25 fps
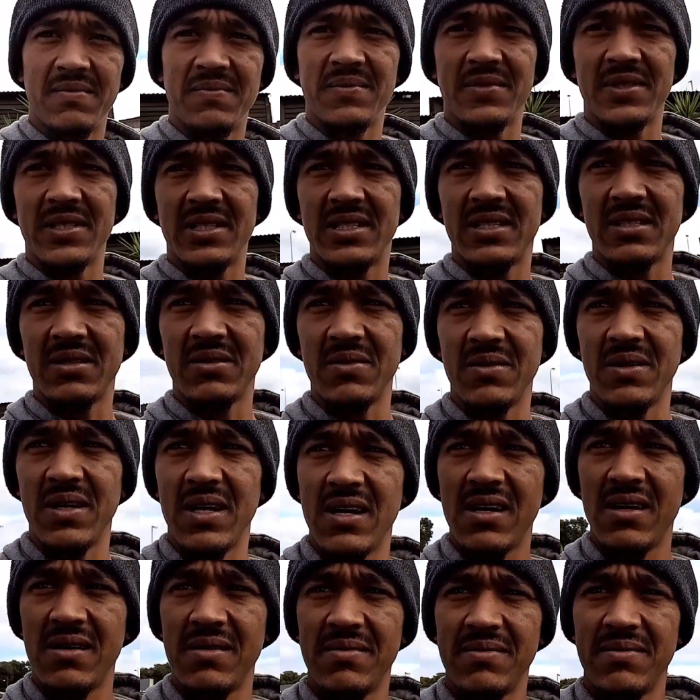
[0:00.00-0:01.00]
So
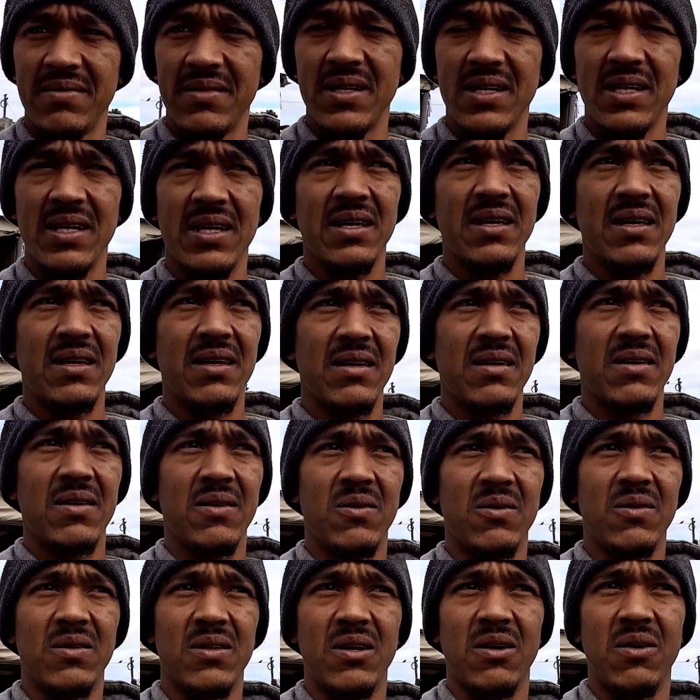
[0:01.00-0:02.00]
yeah,
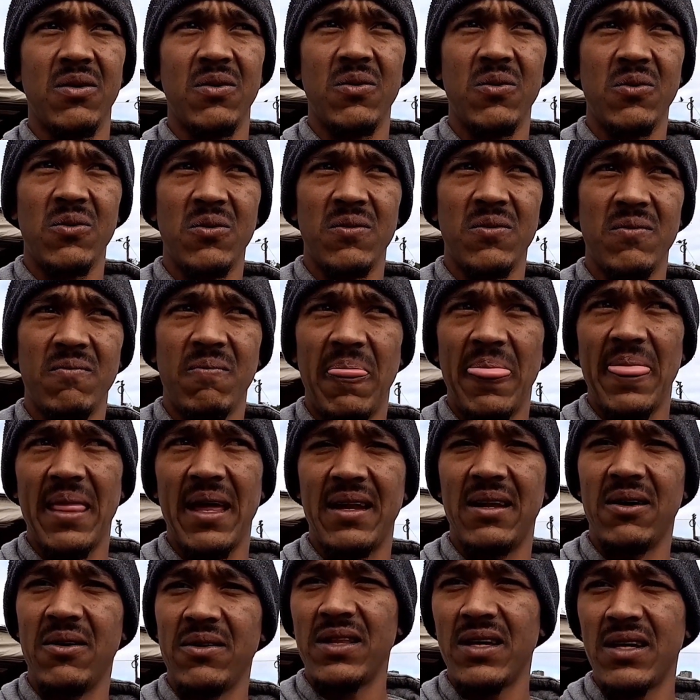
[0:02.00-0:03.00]
although I
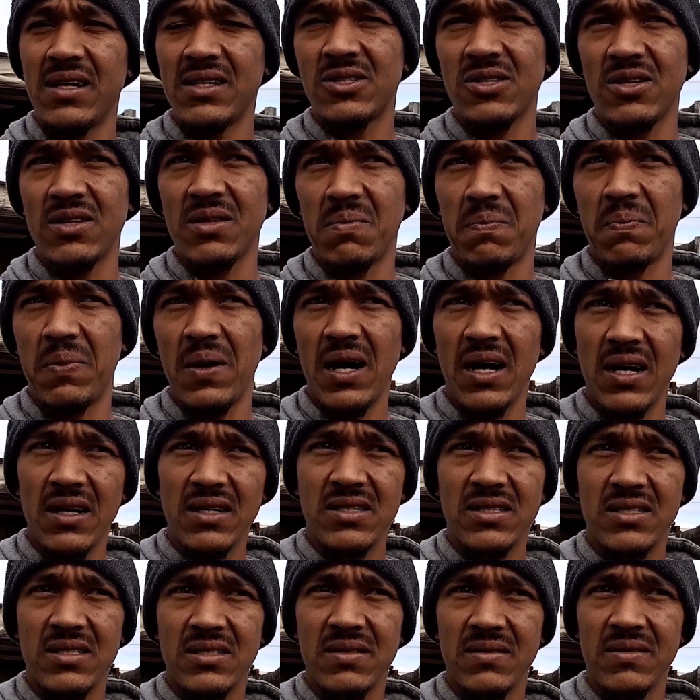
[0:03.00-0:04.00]
don't think it's on the
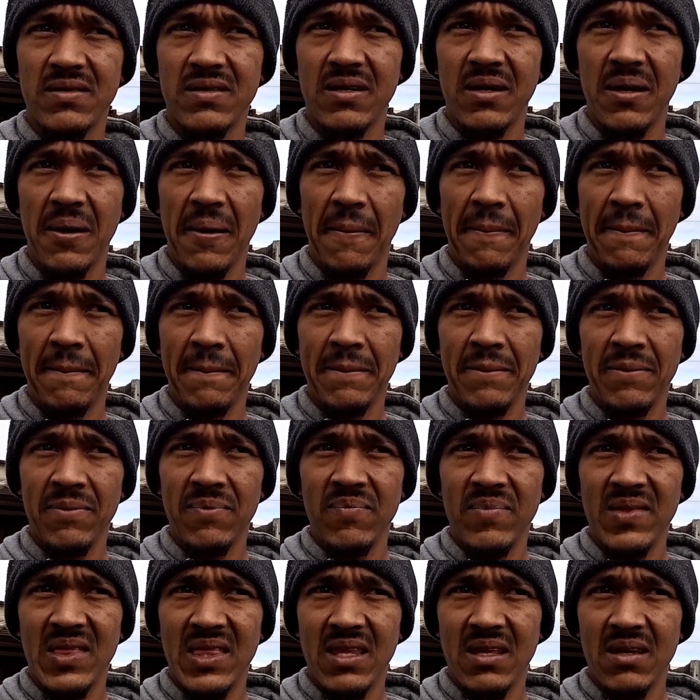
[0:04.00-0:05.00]
plugs,
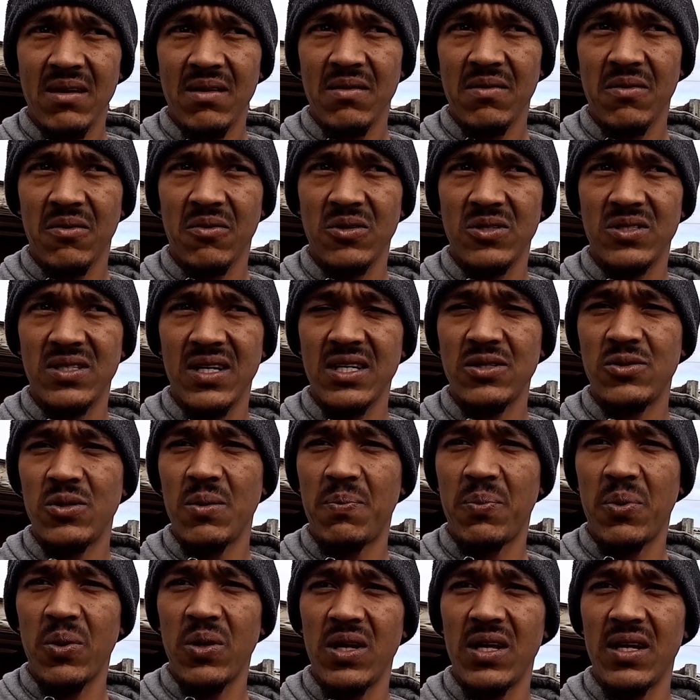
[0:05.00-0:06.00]
because as you're
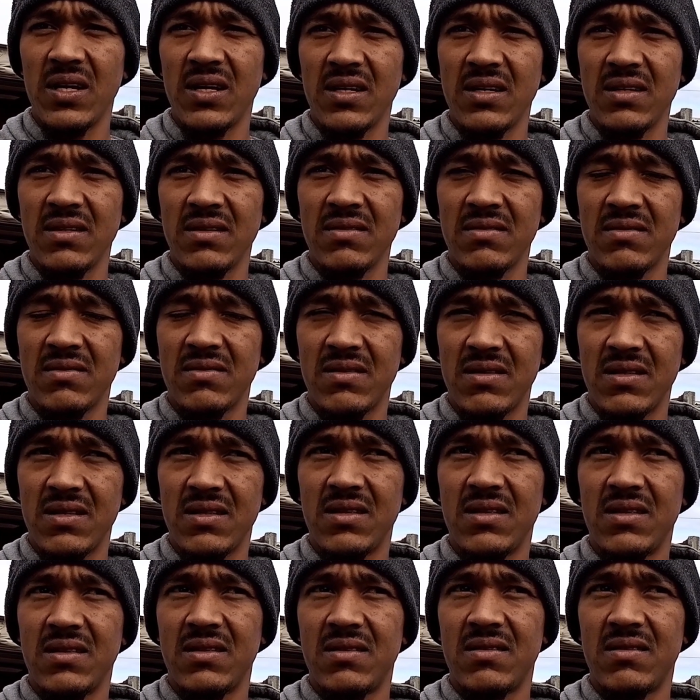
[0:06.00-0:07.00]
pulling
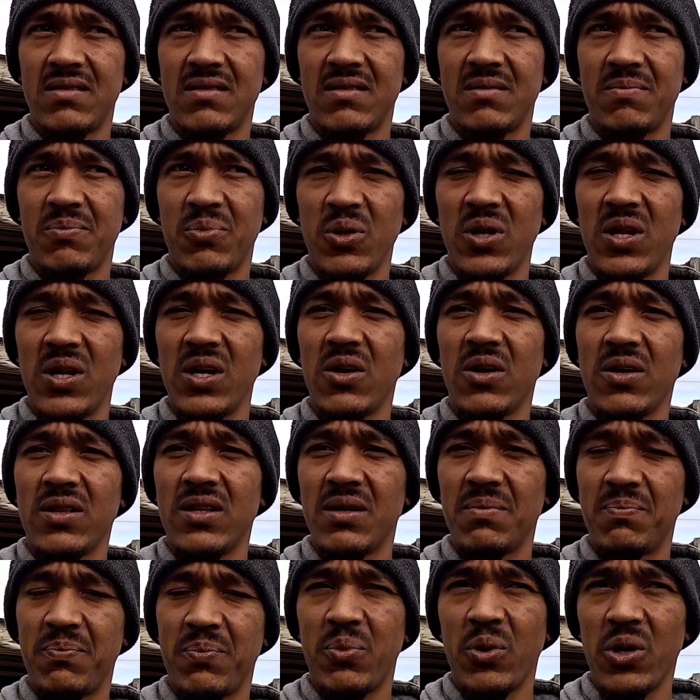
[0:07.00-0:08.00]

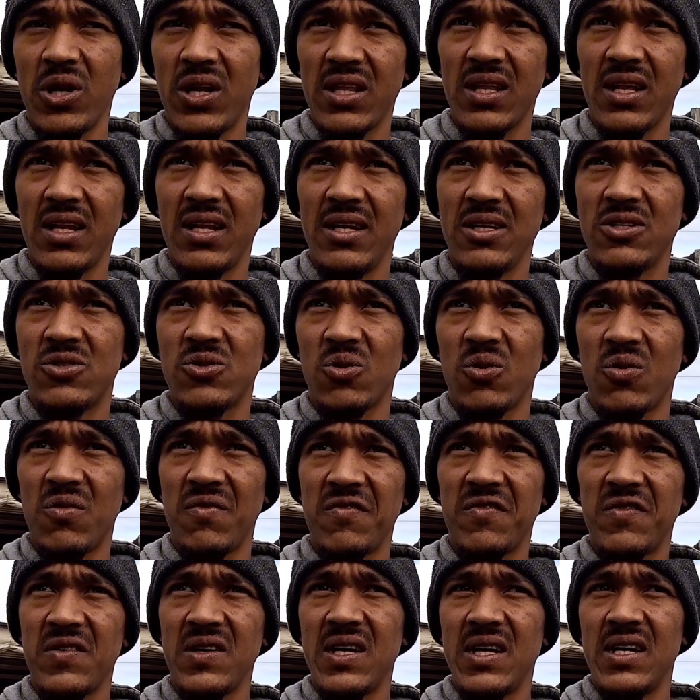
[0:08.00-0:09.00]
the leads off,
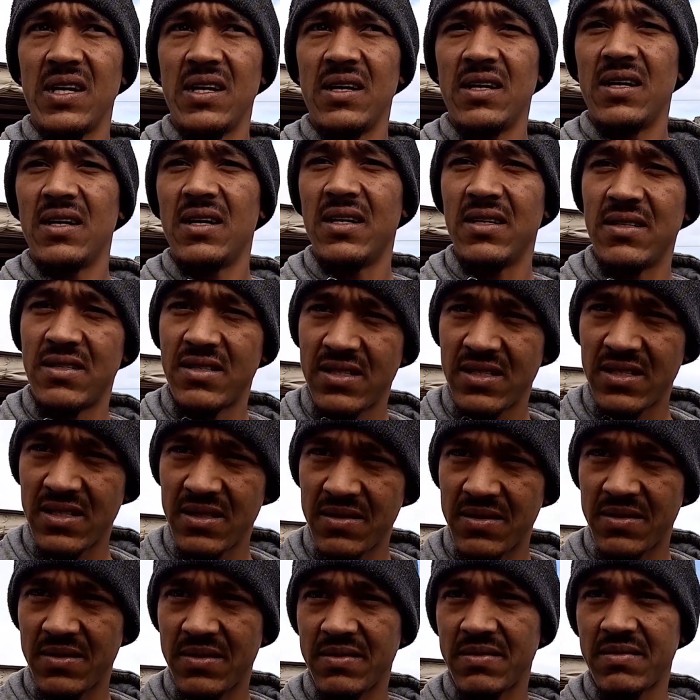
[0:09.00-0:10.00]
it's
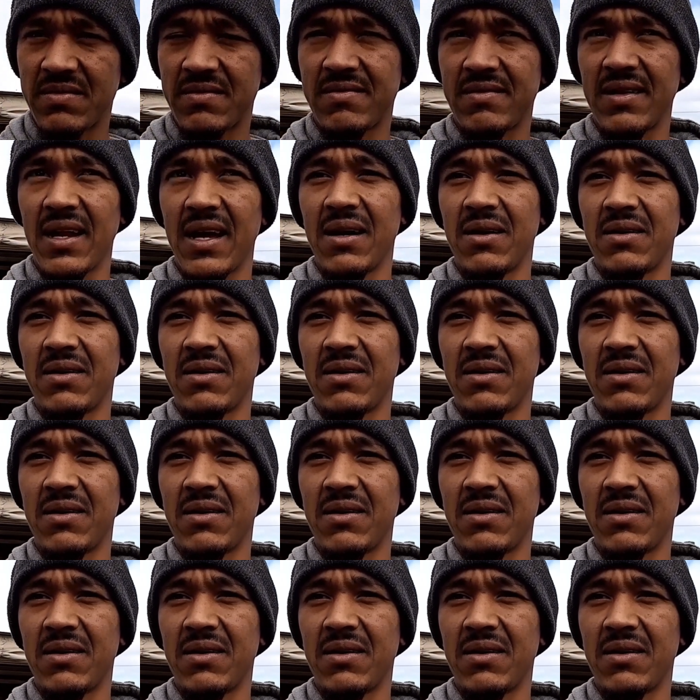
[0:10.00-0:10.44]
like